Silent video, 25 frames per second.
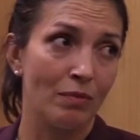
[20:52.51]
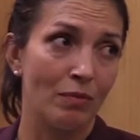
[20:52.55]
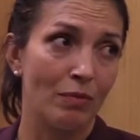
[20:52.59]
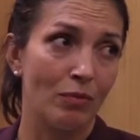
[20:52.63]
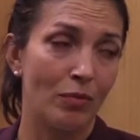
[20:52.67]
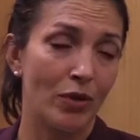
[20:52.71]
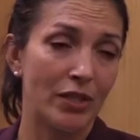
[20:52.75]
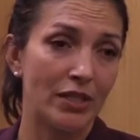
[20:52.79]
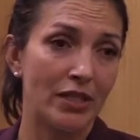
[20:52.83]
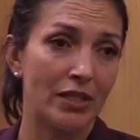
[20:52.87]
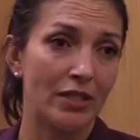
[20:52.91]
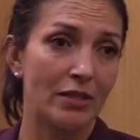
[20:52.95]

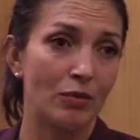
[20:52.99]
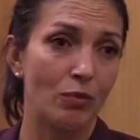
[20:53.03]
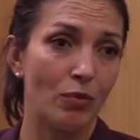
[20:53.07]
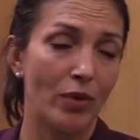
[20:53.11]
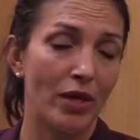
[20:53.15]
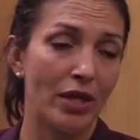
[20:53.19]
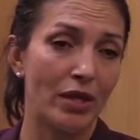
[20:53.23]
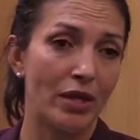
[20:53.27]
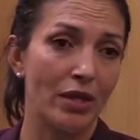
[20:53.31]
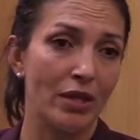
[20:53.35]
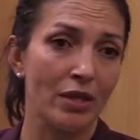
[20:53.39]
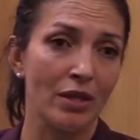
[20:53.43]

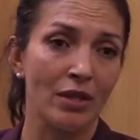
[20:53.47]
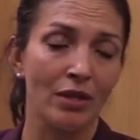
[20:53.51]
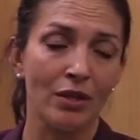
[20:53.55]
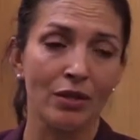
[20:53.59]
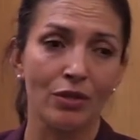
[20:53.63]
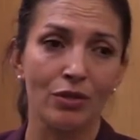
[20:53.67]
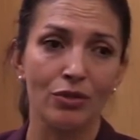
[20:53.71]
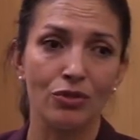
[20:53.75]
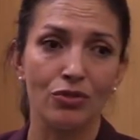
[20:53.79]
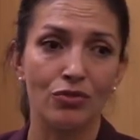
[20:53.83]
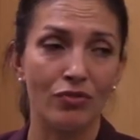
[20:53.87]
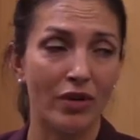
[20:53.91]
with
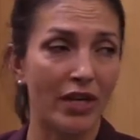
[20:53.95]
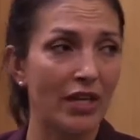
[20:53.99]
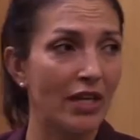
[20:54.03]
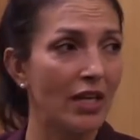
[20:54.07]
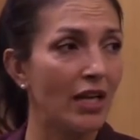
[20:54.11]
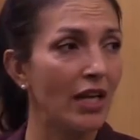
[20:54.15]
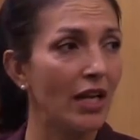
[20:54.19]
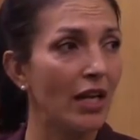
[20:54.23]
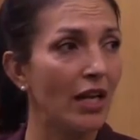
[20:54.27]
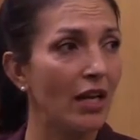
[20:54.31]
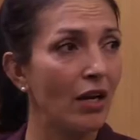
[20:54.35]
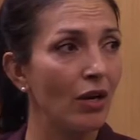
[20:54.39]

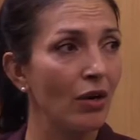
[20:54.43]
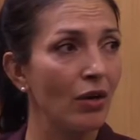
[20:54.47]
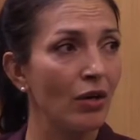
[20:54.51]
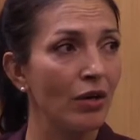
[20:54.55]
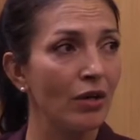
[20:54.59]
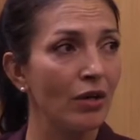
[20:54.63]
drinking